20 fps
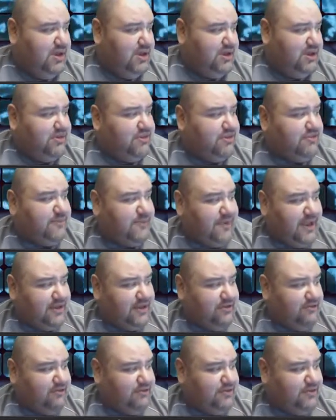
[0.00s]
Another
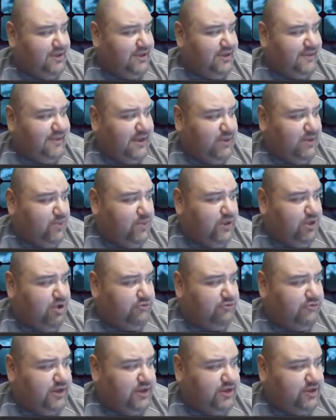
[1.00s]
spectacular scene that we
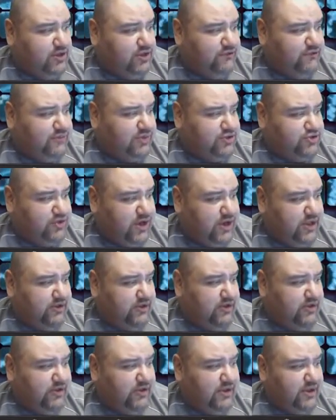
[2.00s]
already know from the
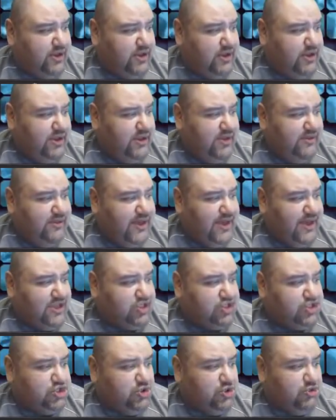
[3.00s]
trailer that
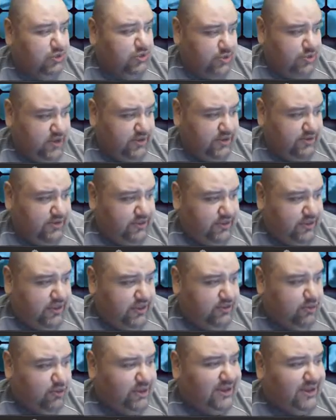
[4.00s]
is shown to us
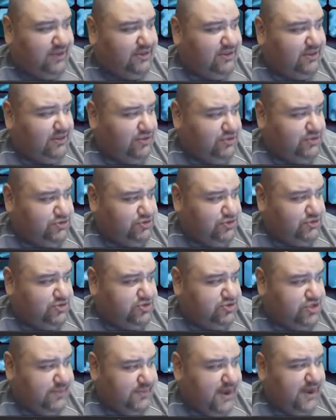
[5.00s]
is when the elite
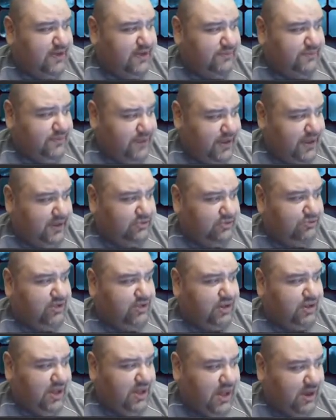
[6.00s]
soldiers jump out of the plane
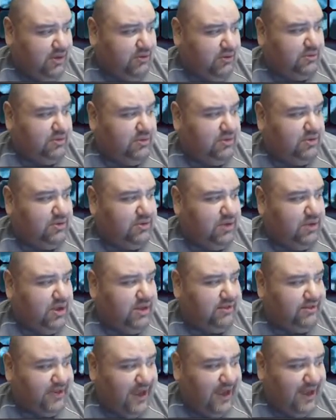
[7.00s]
through the cloud
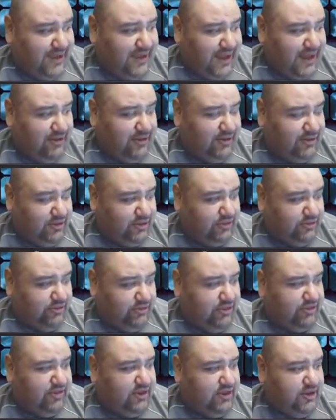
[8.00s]
sky down in the
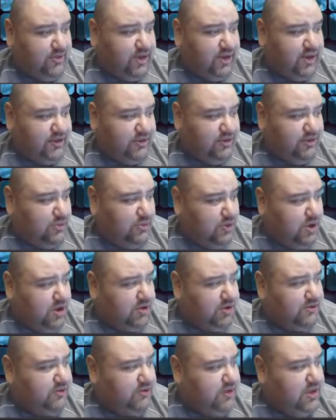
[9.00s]
destroyed city where Godzilla
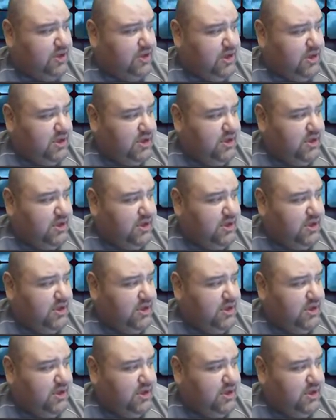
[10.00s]
walks.